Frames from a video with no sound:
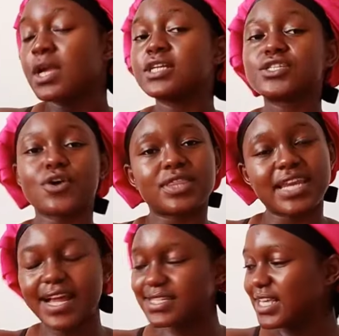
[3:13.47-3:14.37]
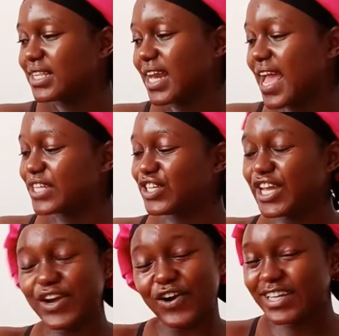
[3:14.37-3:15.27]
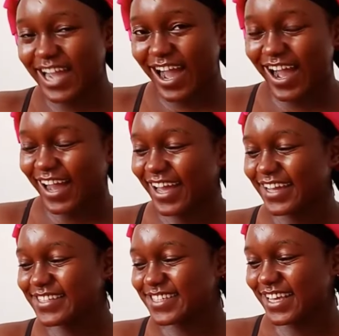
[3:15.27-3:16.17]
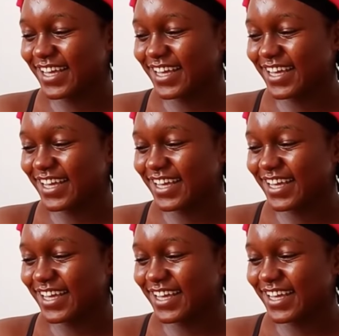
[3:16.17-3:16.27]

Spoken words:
So the next thing that I actually got, guys,